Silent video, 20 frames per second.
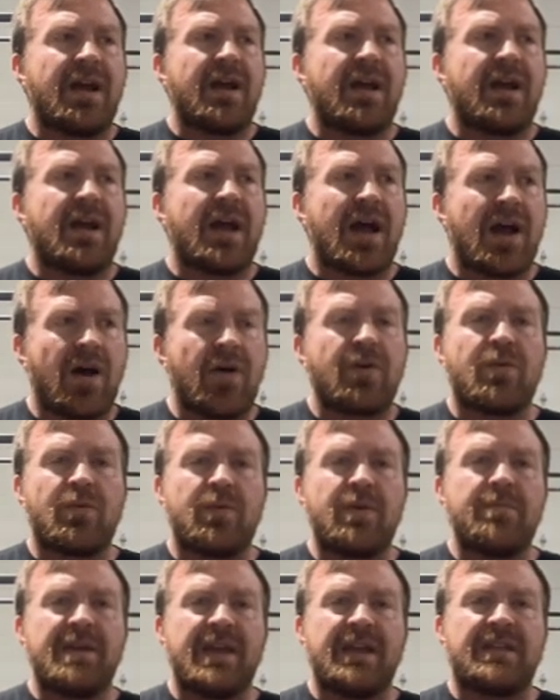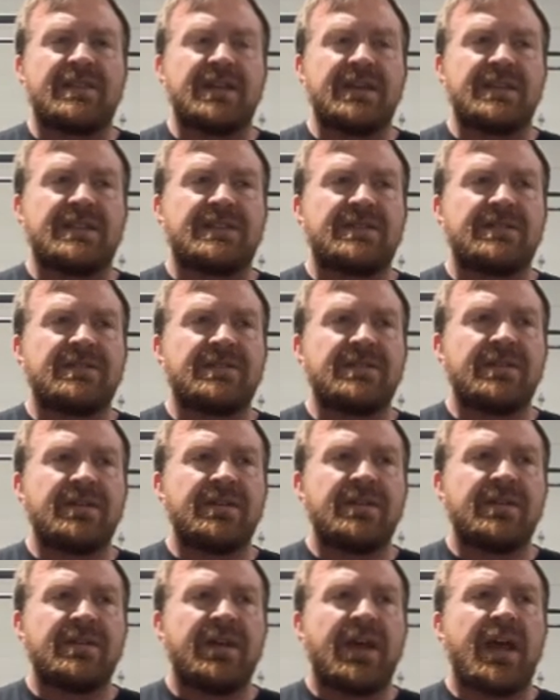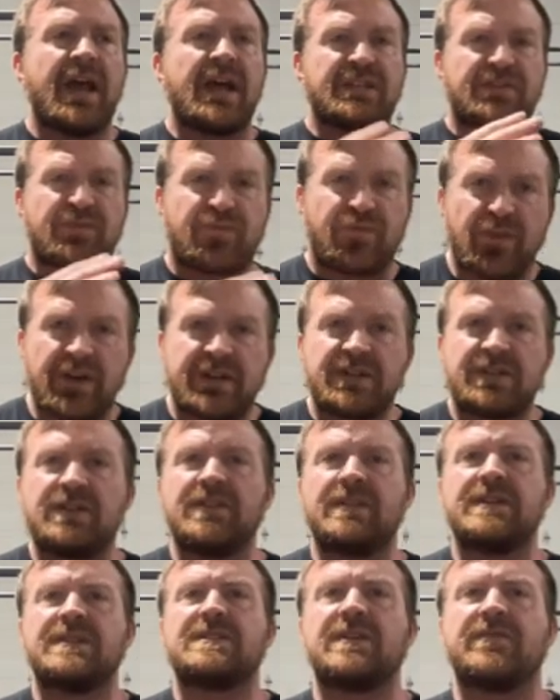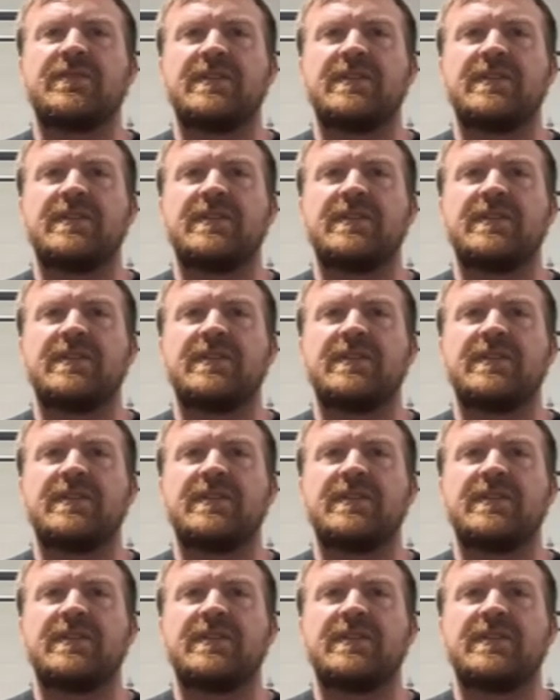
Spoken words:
how can we make this as frictionless of an